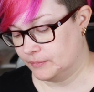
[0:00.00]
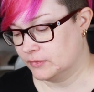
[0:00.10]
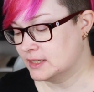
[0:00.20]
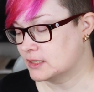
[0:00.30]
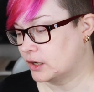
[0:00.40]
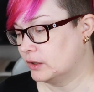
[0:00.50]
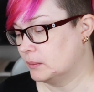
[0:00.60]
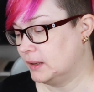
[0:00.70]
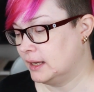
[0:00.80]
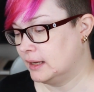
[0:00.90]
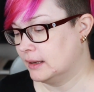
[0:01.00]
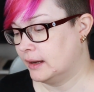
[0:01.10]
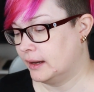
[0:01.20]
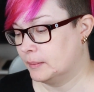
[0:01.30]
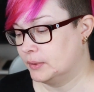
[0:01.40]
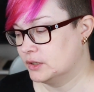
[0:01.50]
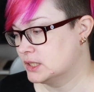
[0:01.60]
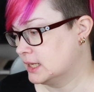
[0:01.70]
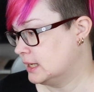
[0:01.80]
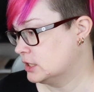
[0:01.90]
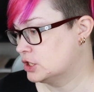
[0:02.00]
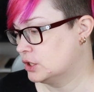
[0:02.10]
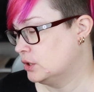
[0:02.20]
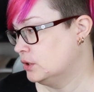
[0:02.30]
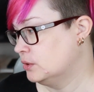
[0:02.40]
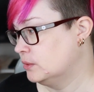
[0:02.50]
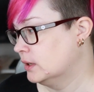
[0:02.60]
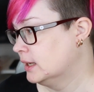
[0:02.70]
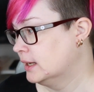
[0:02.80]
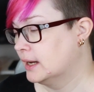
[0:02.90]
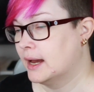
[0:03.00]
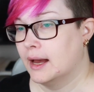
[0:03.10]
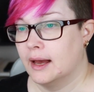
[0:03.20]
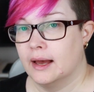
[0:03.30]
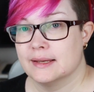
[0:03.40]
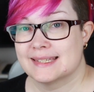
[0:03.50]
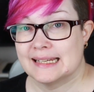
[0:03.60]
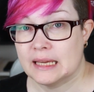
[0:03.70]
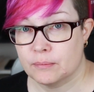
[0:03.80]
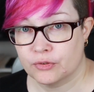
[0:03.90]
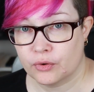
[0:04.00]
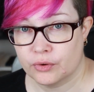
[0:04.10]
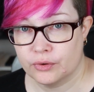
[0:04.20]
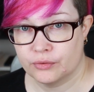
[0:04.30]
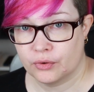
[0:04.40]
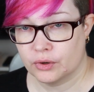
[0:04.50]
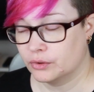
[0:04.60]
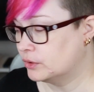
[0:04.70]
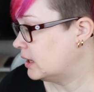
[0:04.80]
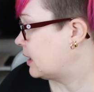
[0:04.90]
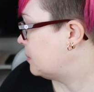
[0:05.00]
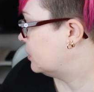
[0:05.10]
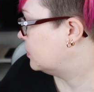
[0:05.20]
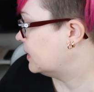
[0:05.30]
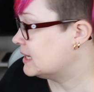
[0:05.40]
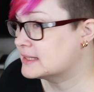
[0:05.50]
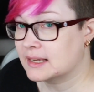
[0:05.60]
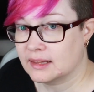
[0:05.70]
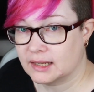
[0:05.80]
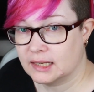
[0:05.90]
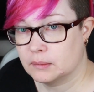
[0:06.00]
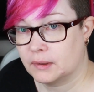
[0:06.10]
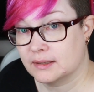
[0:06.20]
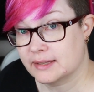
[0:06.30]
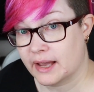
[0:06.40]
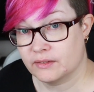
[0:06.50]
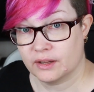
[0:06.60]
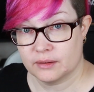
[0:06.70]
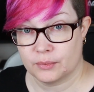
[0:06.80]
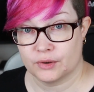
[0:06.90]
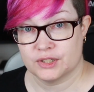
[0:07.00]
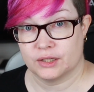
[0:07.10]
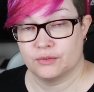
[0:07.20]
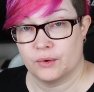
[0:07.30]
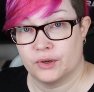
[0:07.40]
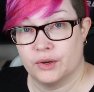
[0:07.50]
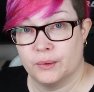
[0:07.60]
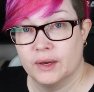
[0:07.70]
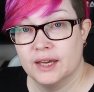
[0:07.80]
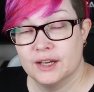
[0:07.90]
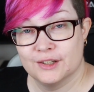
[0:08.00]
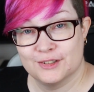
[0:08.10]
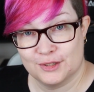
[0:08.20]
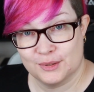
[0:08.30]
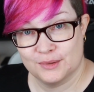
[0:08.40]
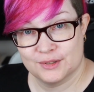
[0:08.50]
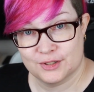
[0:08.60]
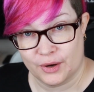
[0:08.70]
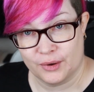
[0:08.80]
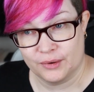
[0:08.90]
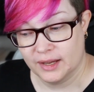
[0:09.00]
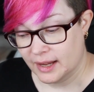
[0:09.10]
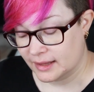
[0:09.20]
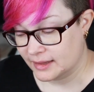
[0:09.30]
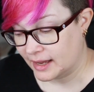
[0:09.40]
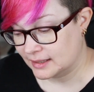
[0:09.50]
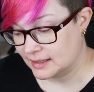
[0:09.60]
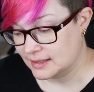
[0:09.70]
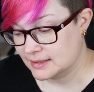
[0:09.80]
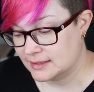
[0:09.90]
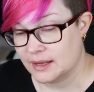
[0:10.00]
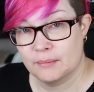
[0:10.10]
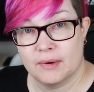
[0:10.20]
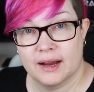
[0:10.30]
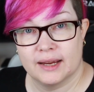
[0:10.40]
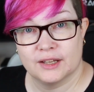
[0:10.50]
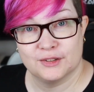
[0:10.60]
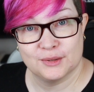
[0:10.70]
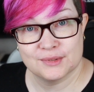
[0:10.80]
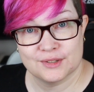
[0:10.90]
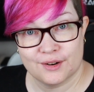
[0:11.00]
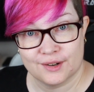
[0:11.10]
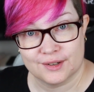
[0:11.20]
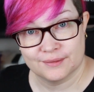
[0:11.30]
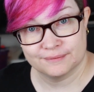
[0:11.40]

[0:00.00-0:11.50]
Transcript: this is going to be put into sleep for a couple of weeks, I think, because I have another project for you to show that is my new start.